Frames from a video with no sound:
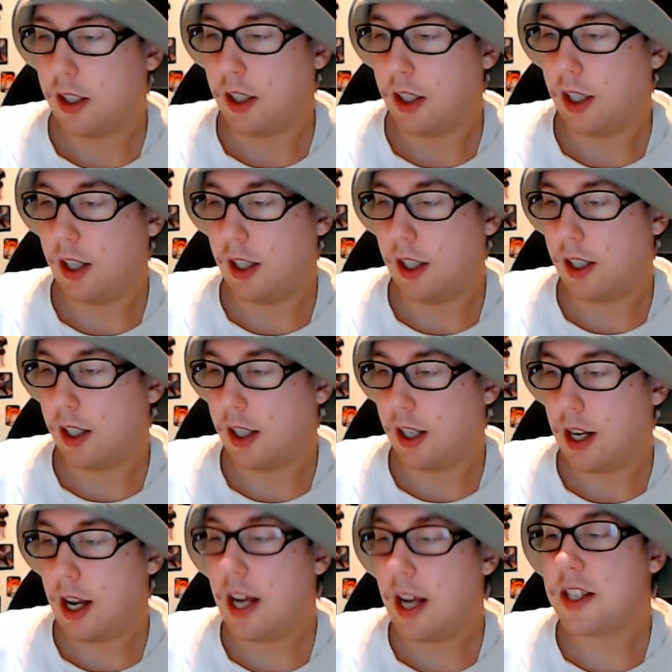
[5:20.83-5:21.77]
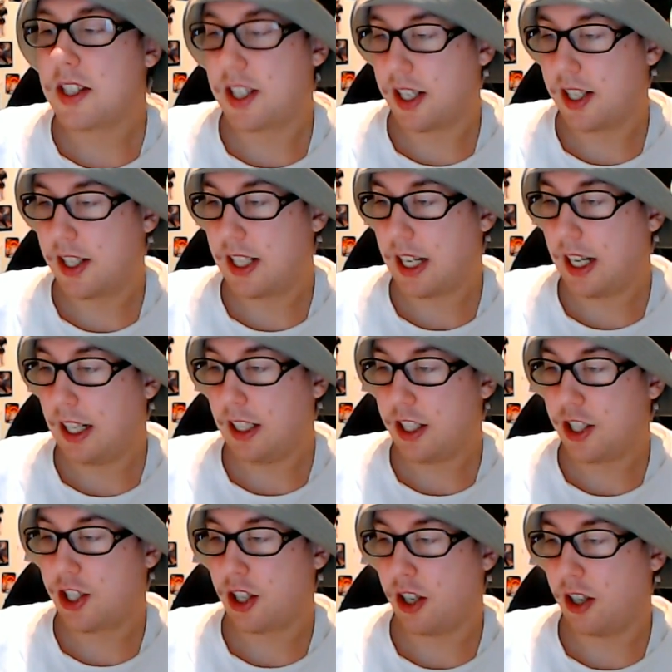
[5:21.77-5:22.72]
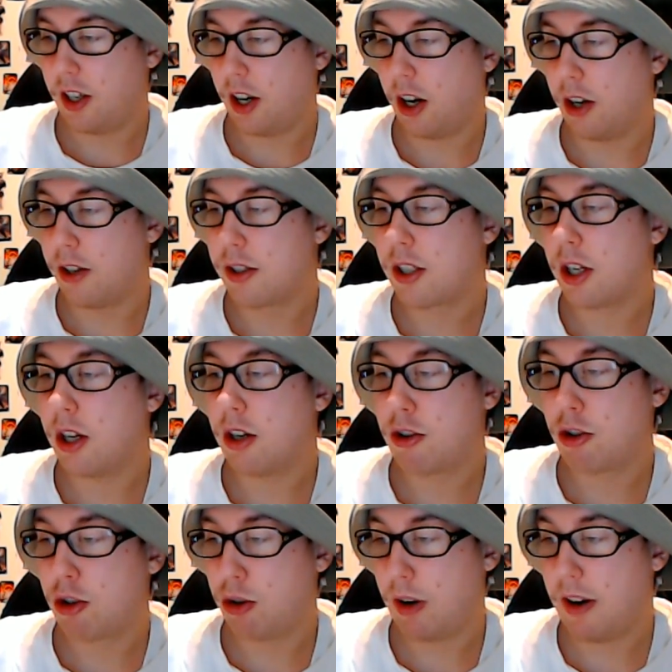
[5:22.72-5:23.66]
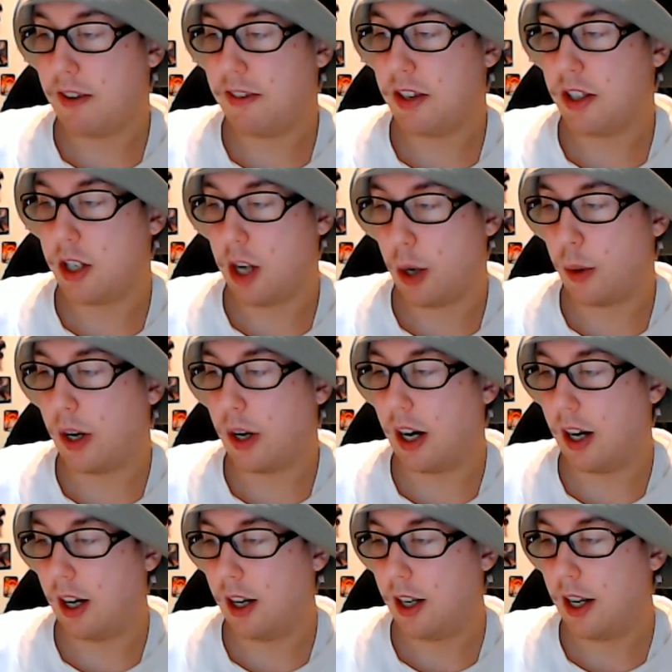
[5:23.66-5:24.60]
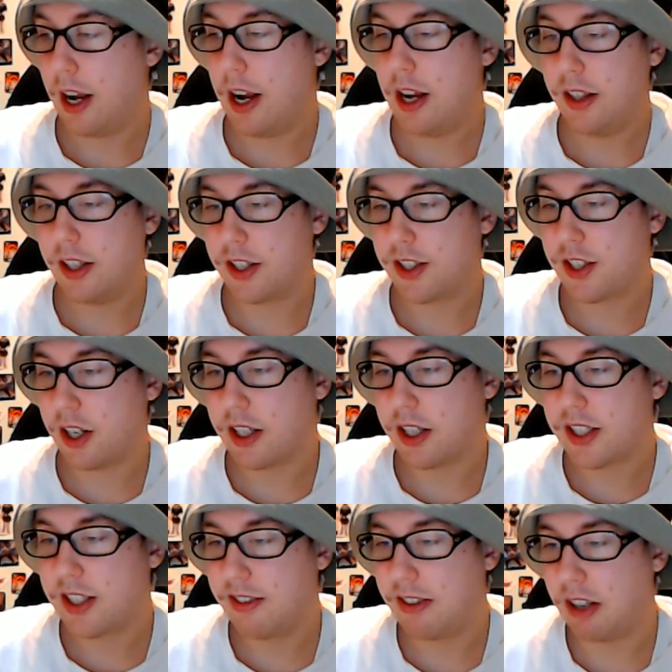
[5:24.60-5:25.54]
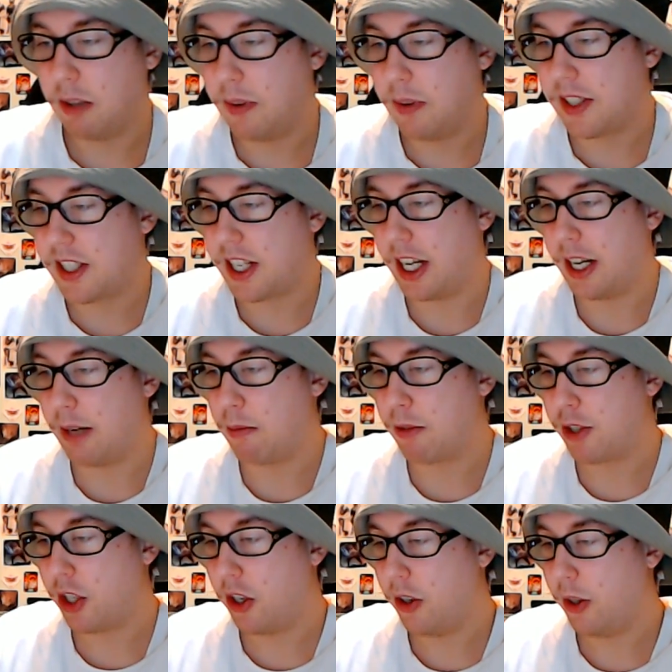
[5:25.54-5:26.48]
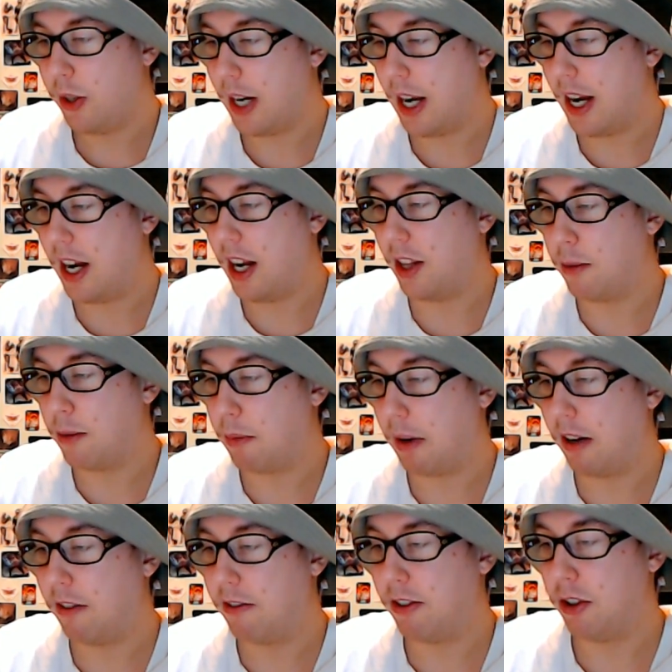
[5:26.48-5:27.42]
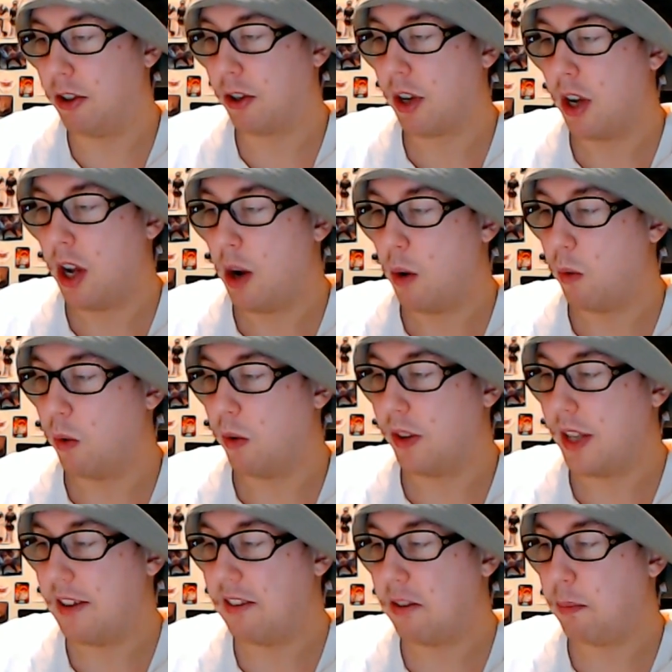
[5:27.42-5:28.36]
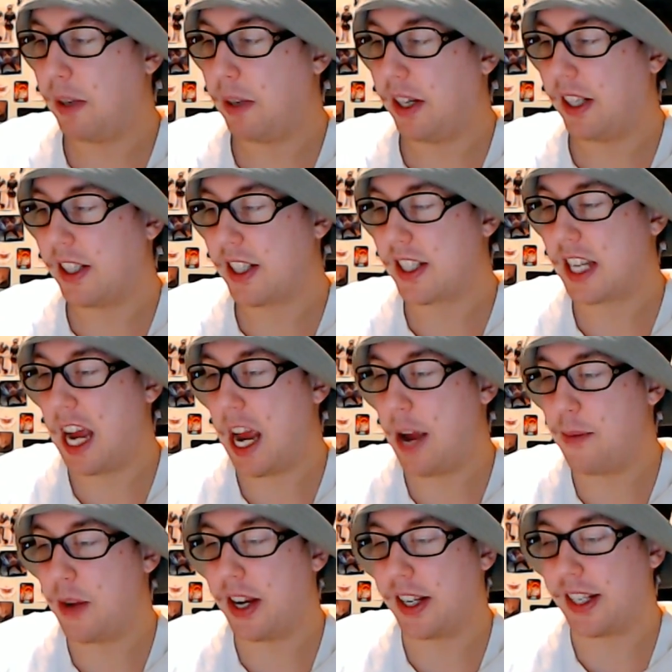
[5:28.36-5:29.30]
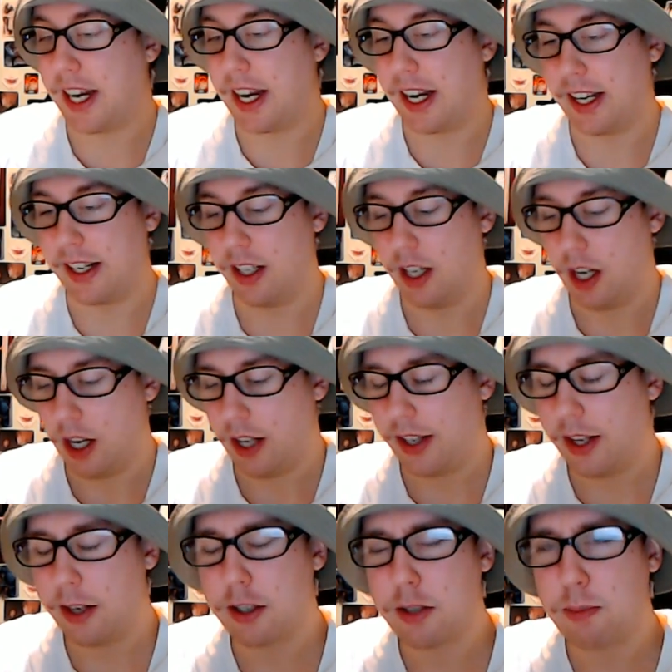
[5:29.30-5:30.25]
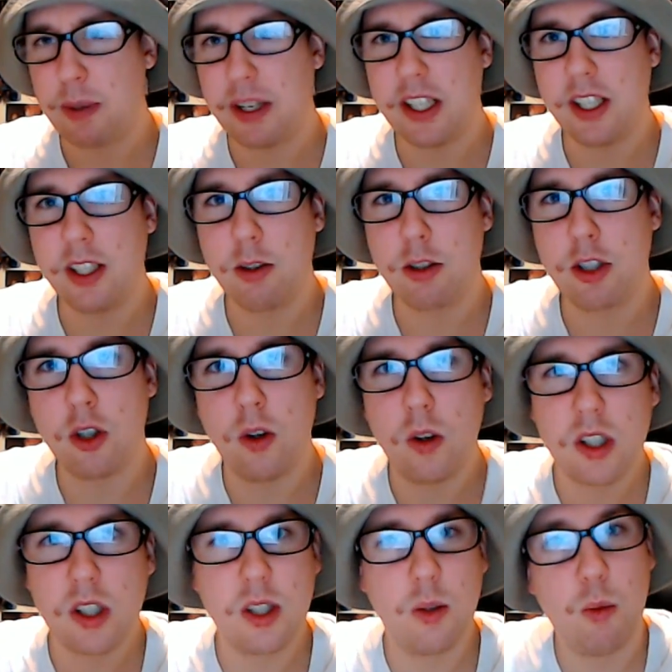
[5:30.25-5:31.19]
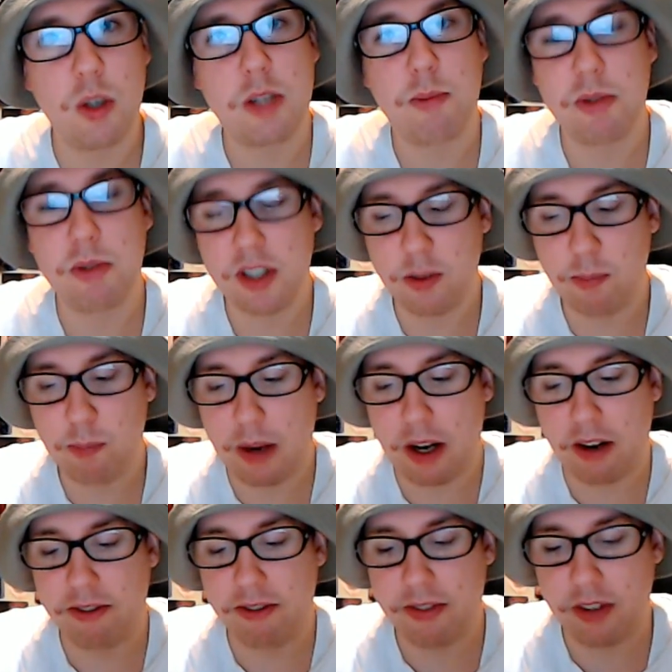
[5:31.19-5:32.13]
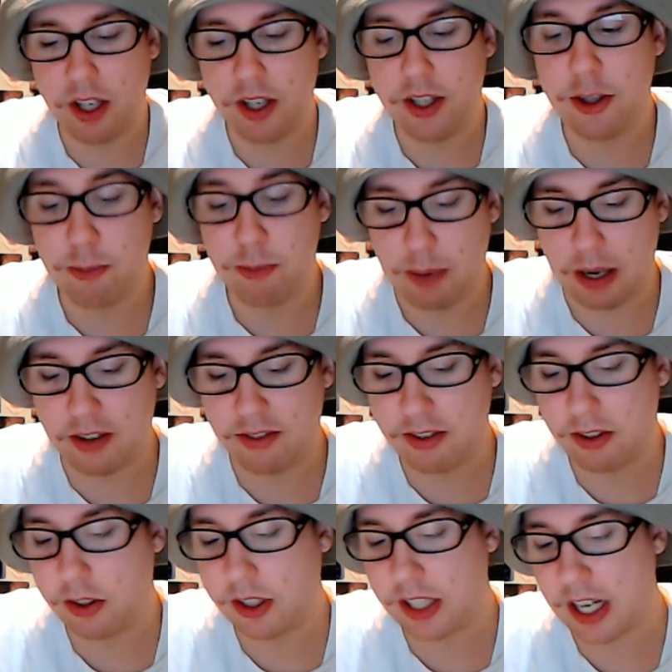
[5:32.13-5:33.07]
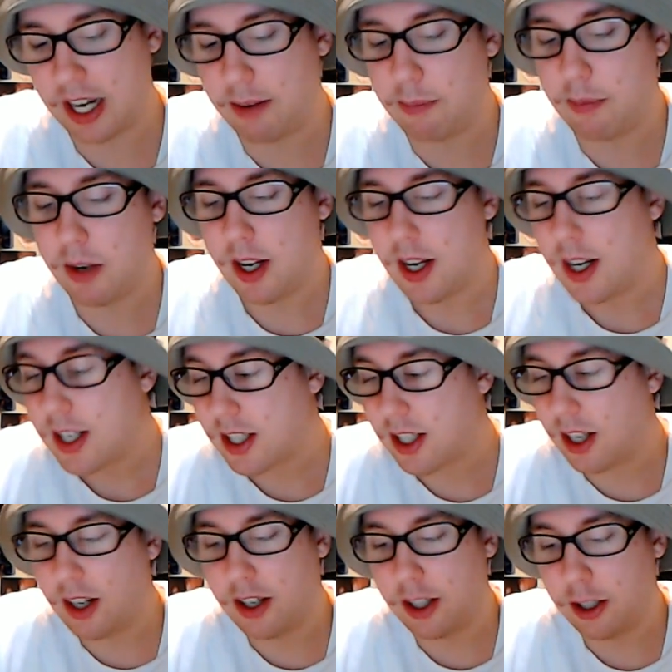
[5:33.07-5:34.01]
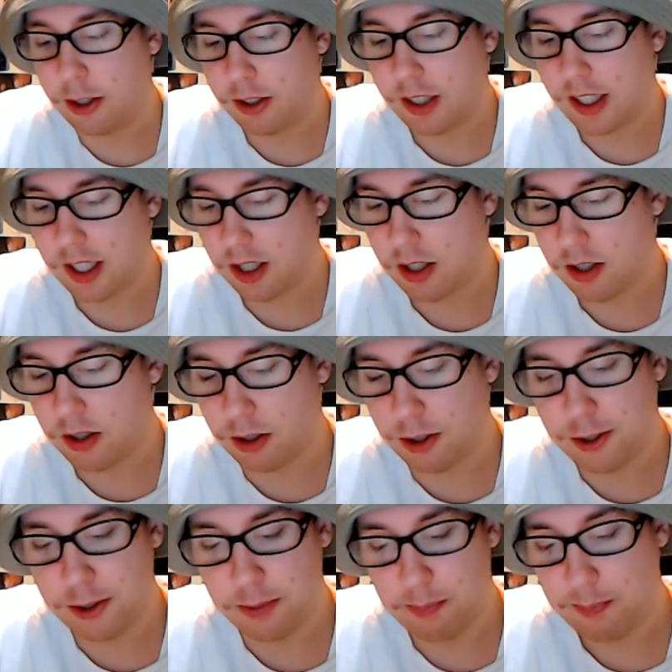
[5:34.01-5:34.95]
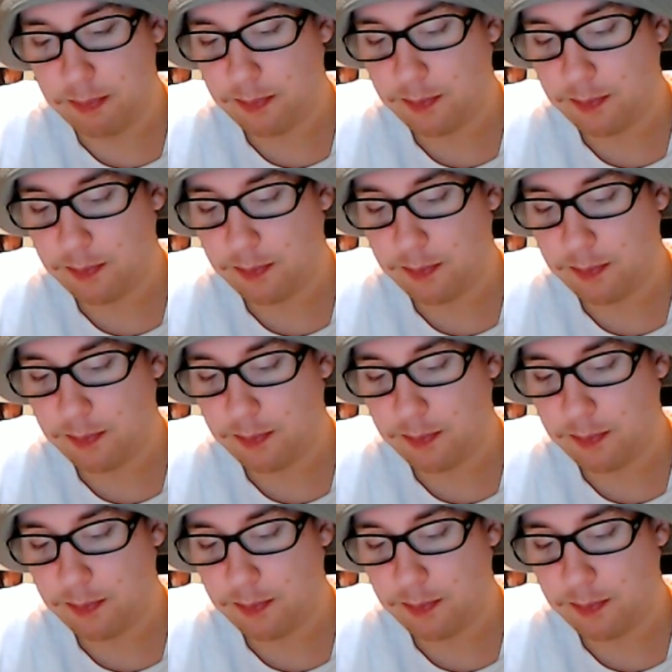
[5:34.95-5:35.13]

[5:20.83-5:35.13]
As the Daily Show host, Trevor Noah and the DICE development team show you how the Battlefield will never be the same again. There's been talks and whispers of a new Battlefield game, so this is awesome.